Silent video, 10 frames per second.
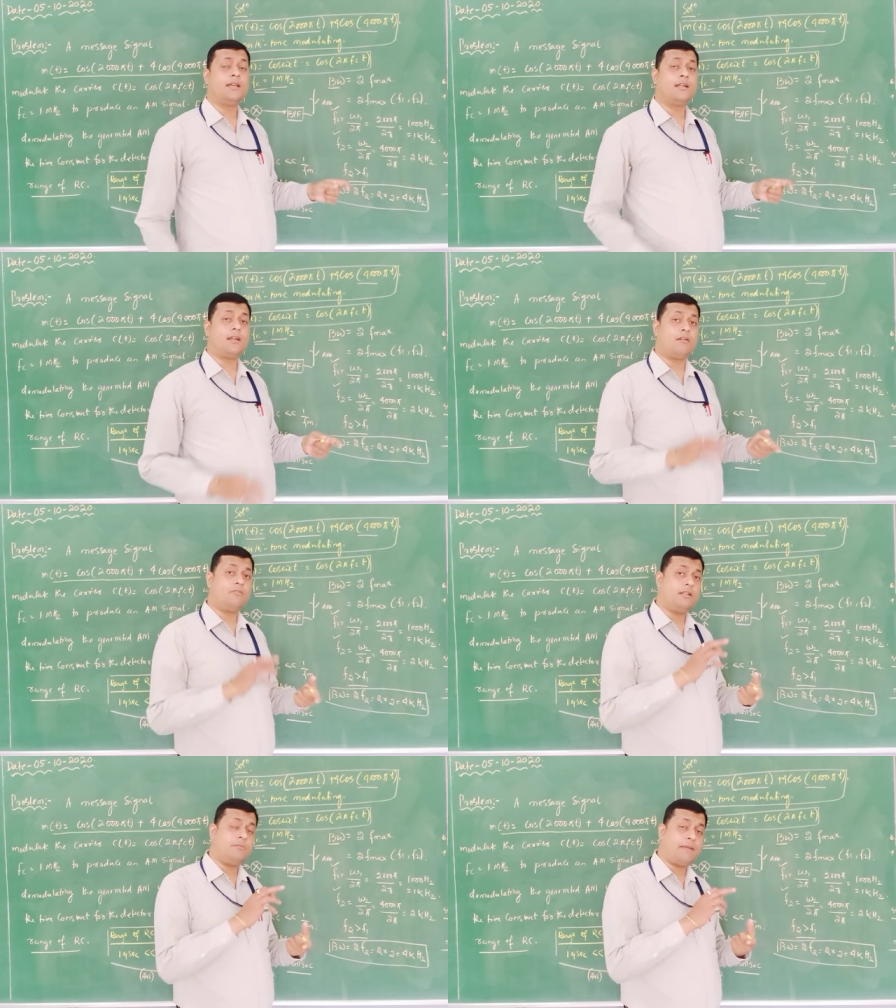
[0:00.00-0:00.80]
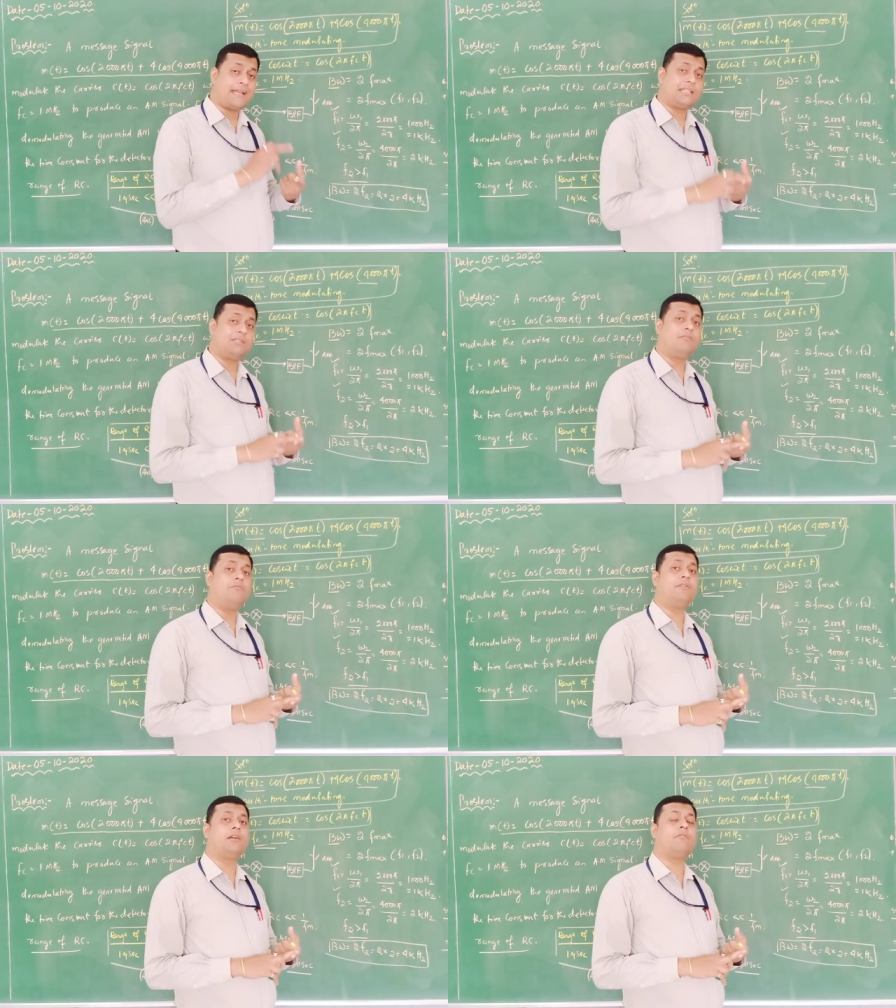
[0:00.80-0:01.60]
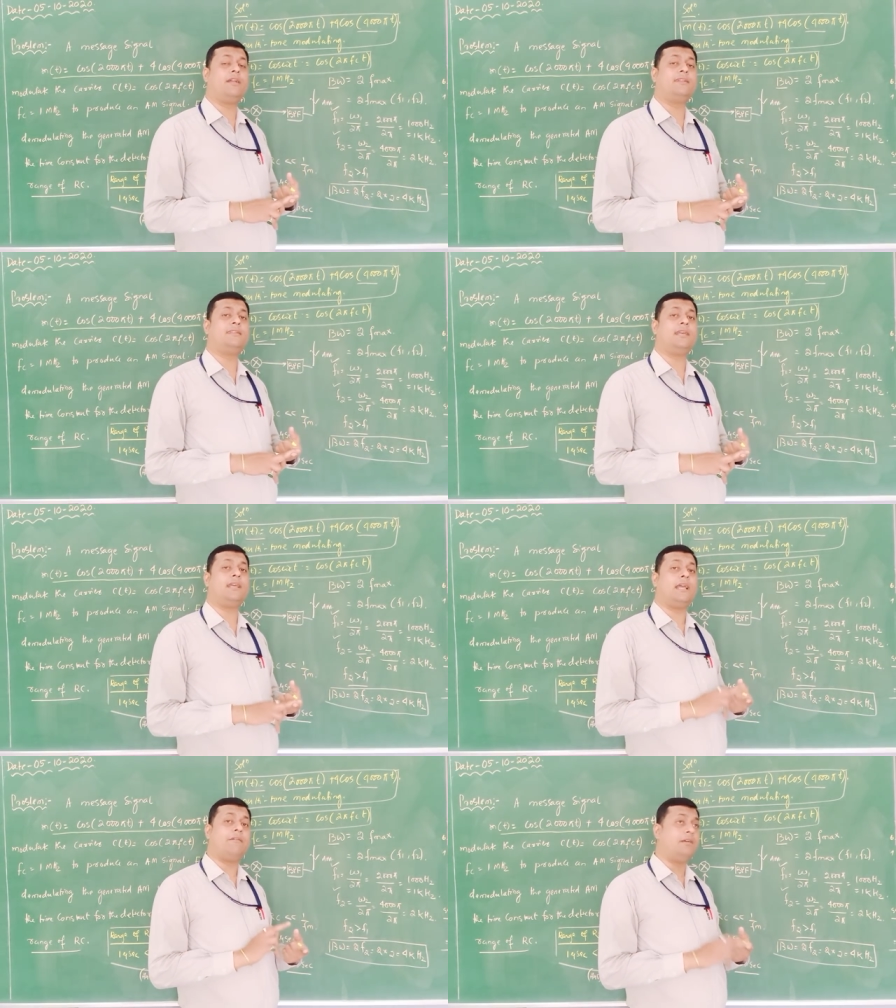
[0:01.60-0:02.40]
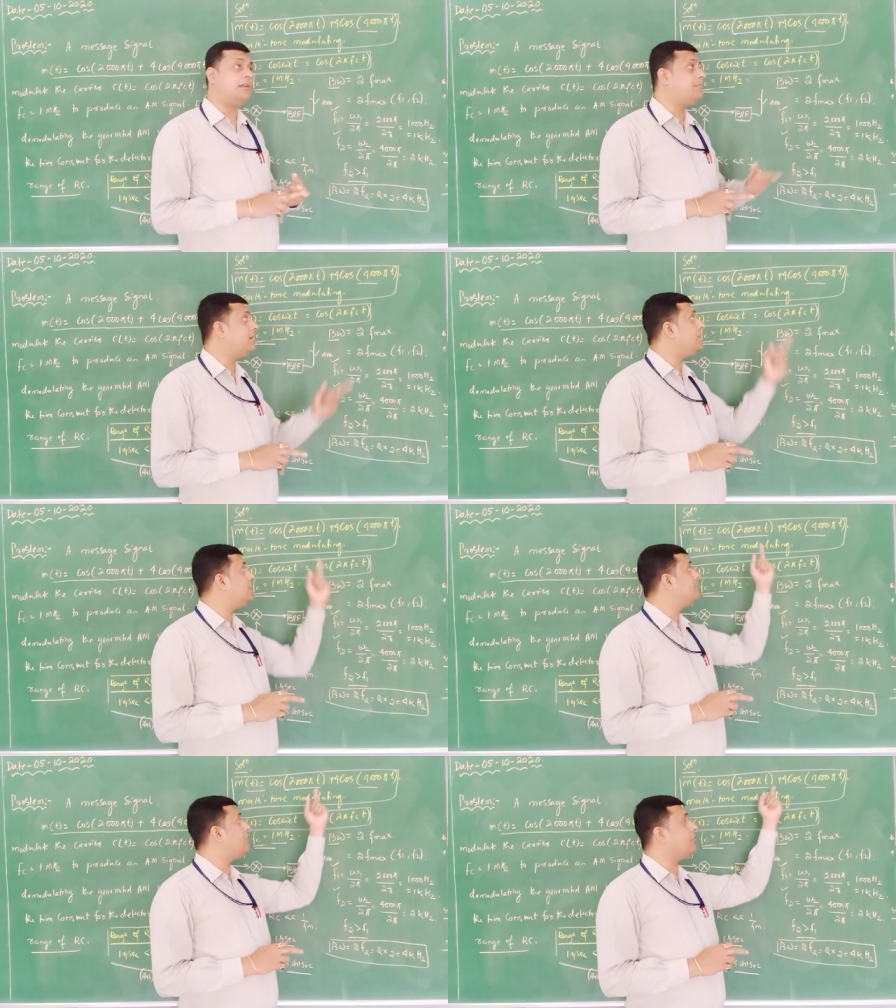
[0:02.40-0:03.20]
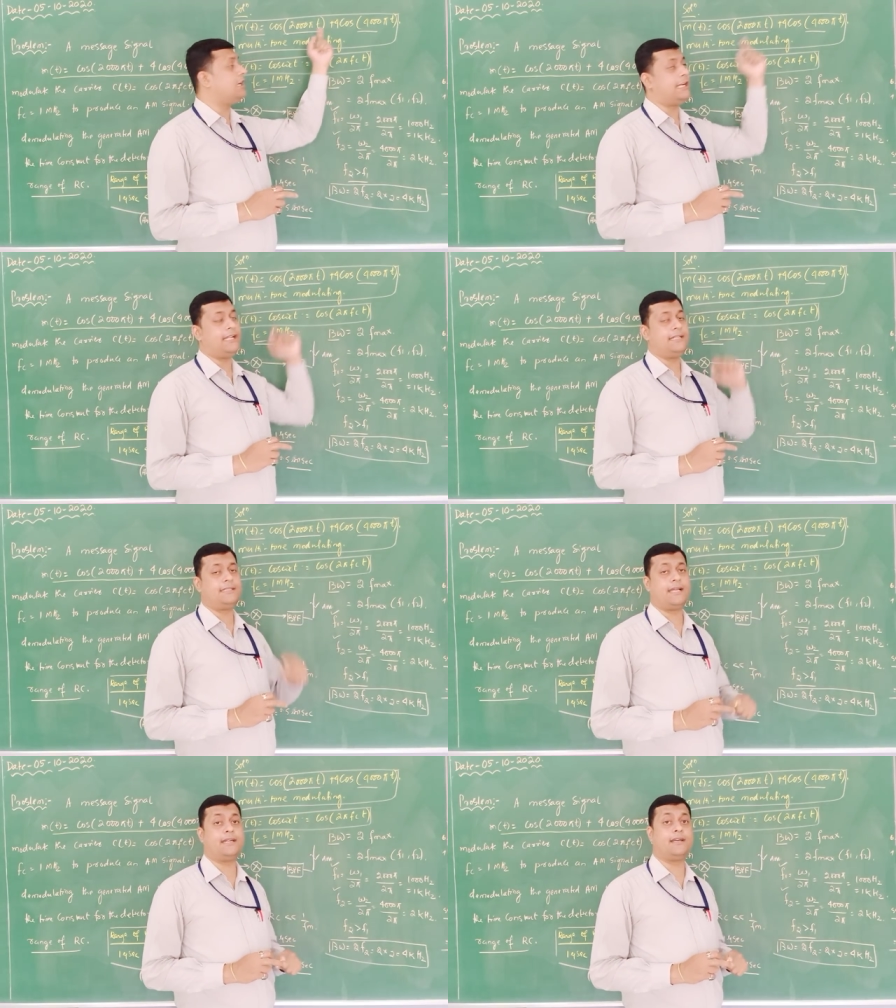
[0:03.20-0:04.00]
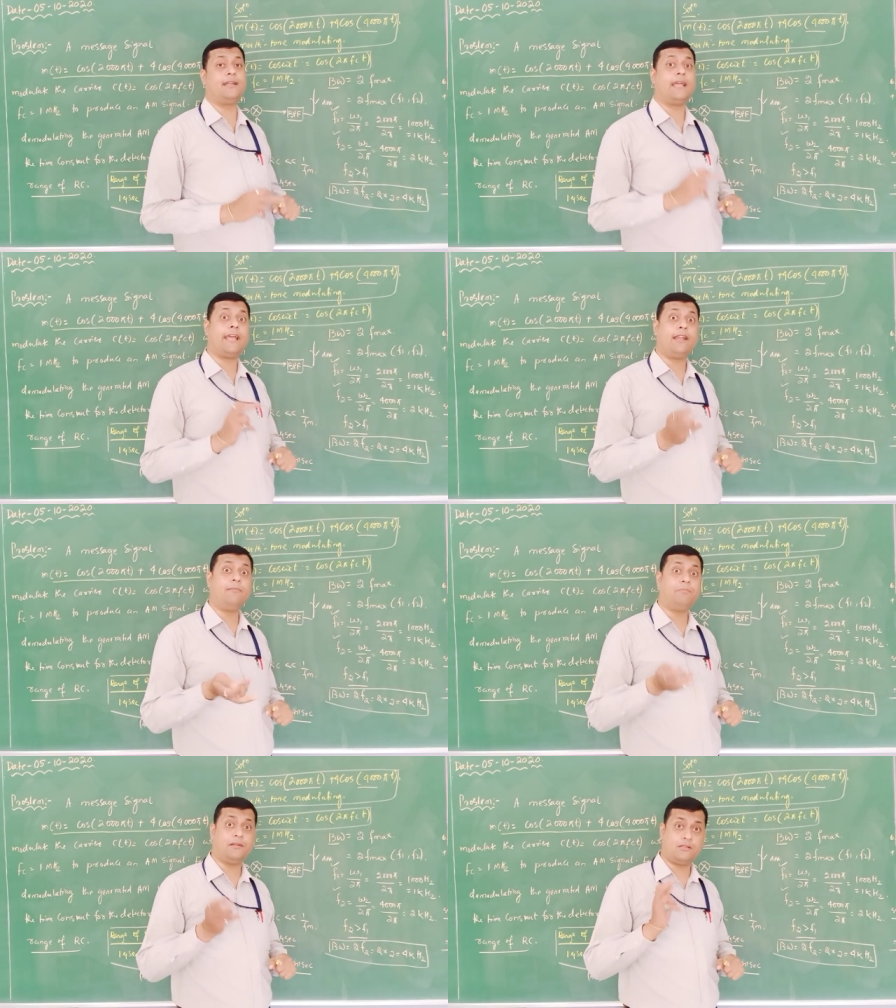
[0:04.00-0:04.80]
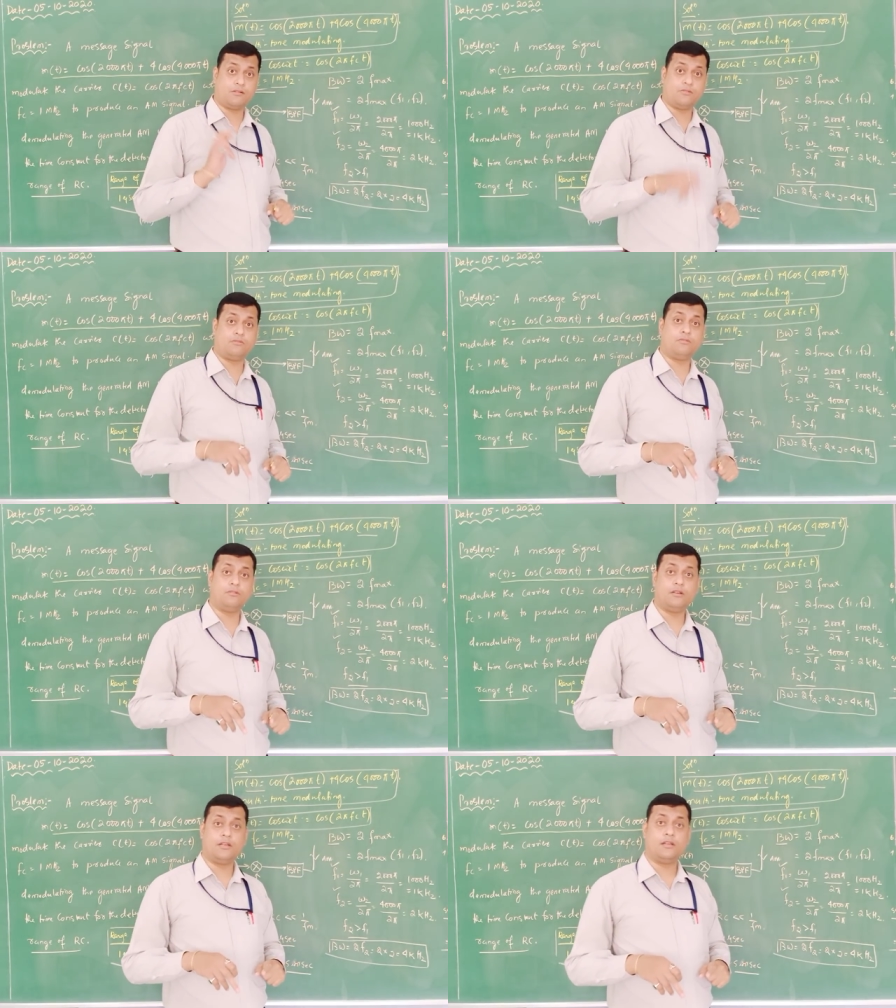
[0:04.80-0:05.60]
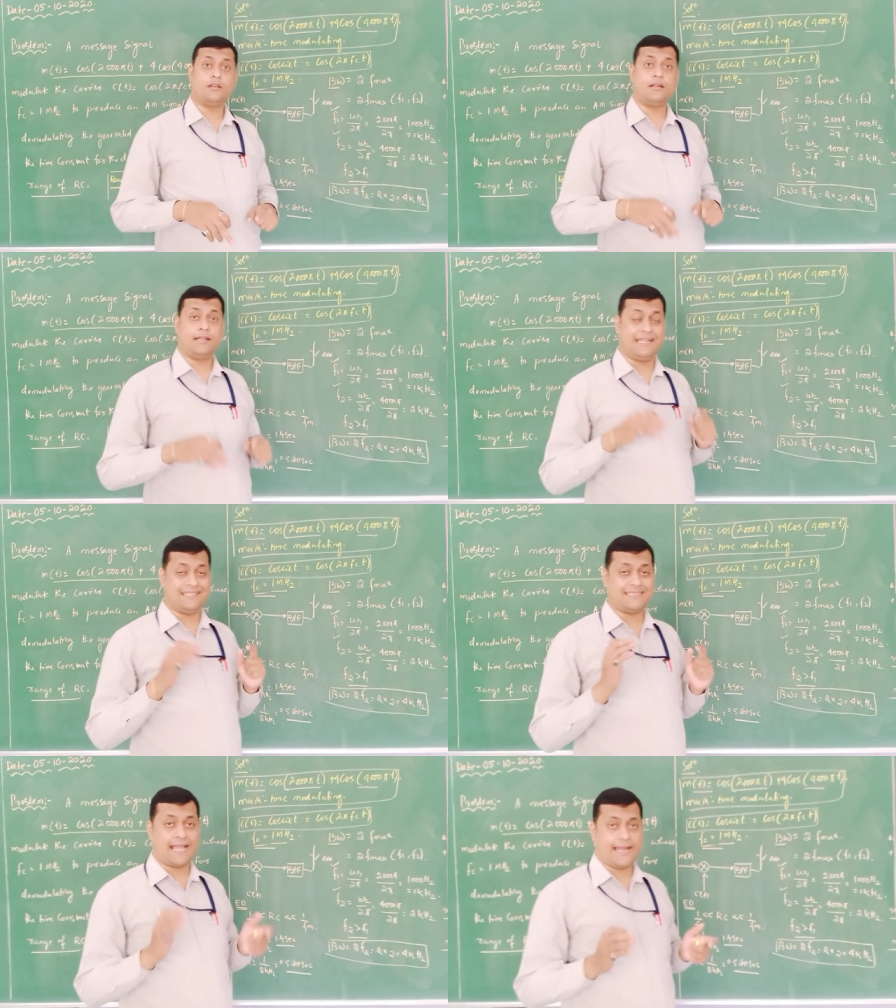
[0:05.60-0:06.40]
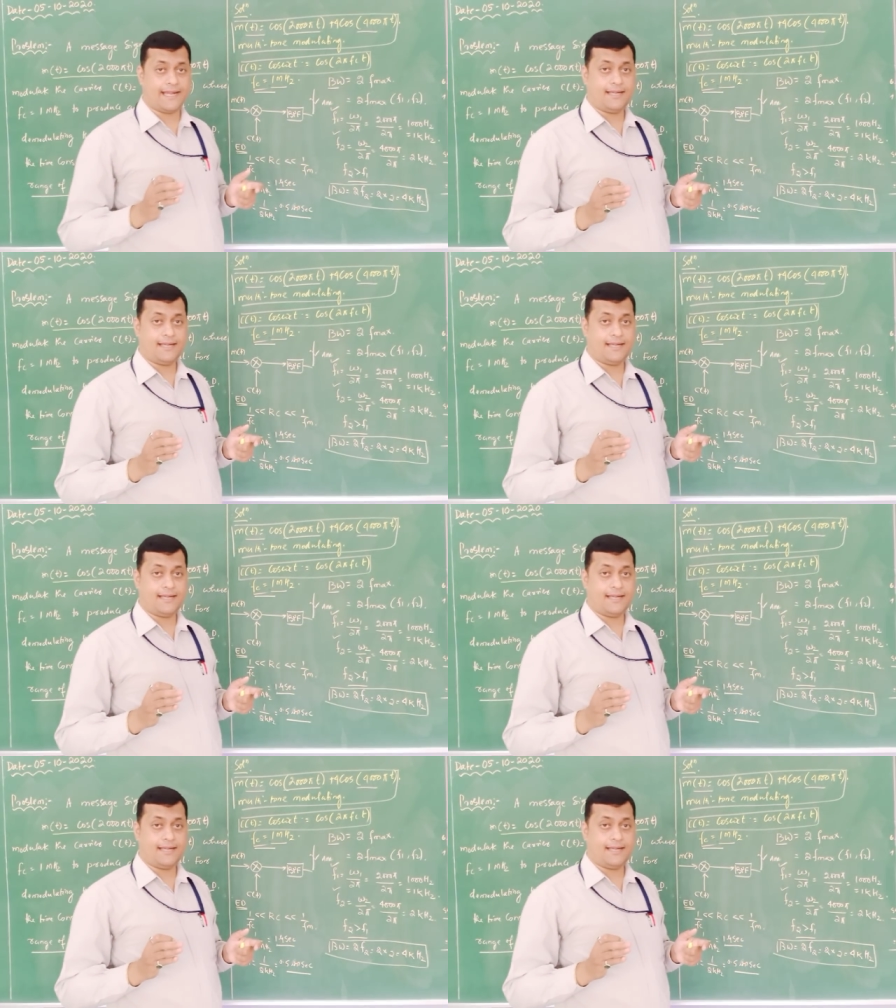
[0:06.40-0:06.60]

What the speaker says: Now the maximum frequency available in the modulating signal help us to decide